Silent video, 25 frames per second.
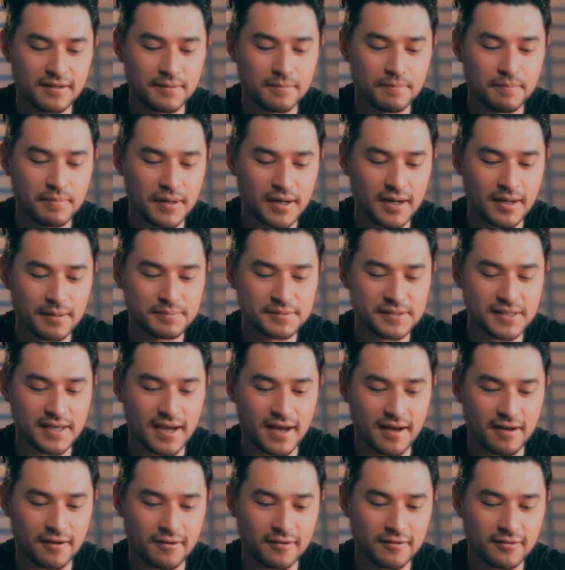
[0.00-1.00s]
it pops
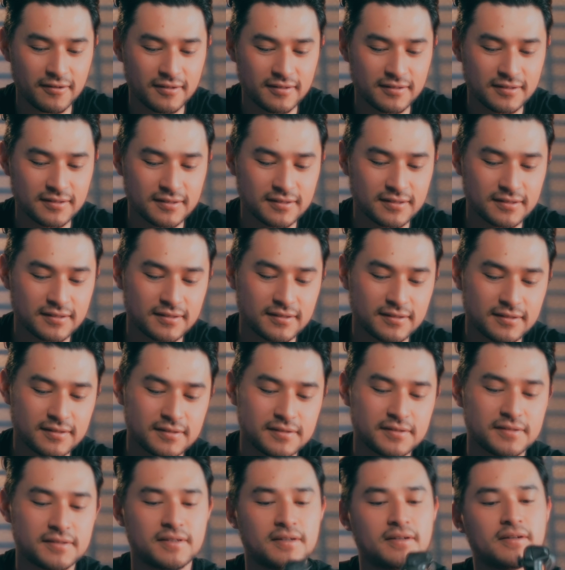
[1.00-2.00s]
out.
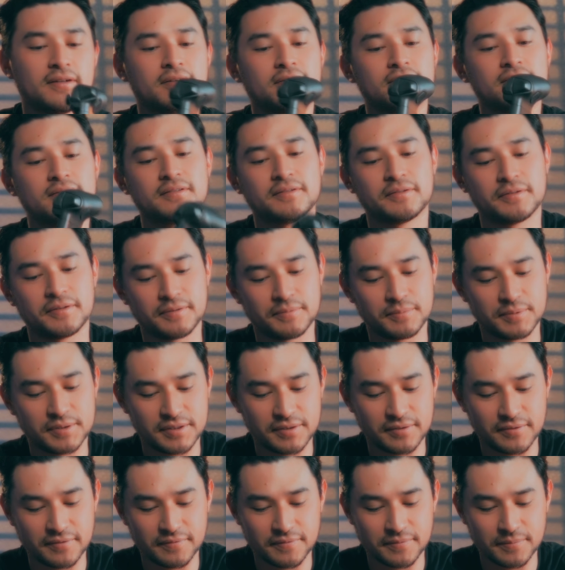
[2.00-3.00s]
So let me
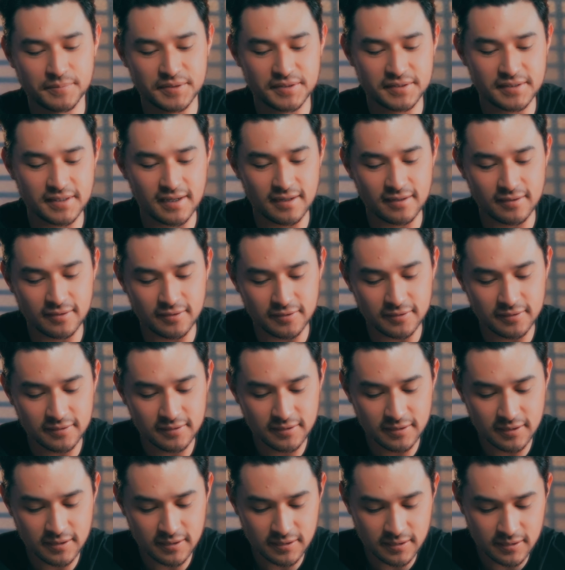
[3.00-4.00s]
do it from this angle.
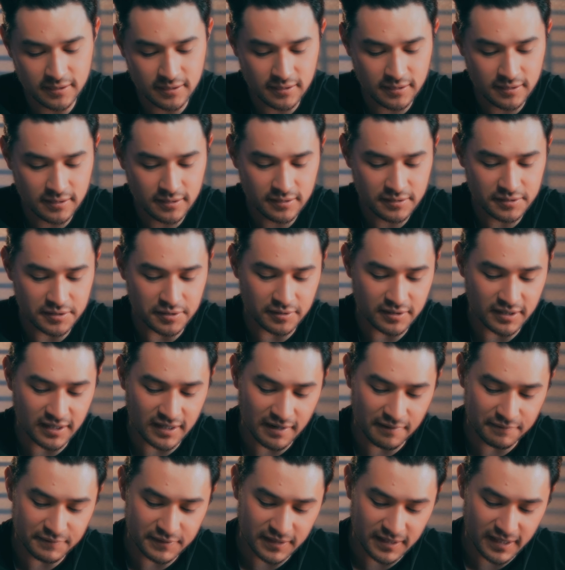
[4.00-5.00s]
So you kind of
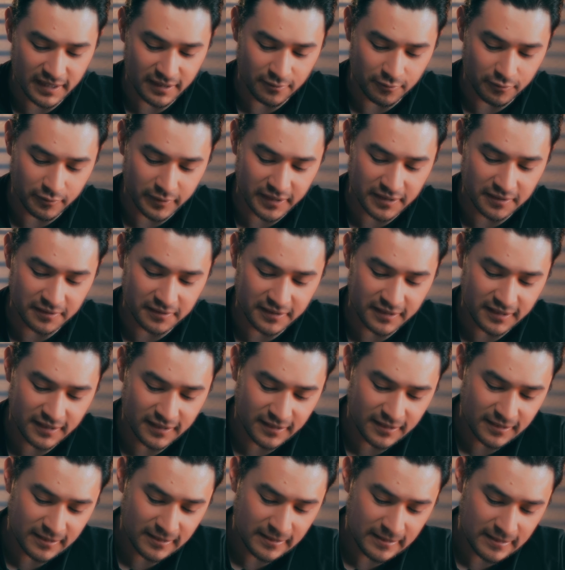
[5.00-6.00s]
have to like wiggle
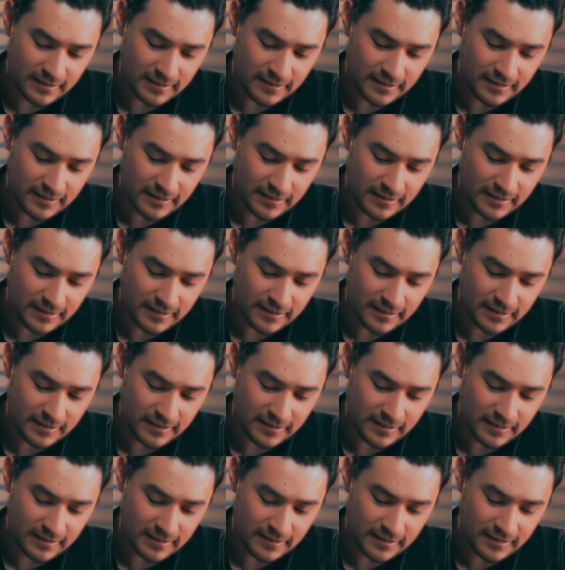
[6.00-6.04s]
it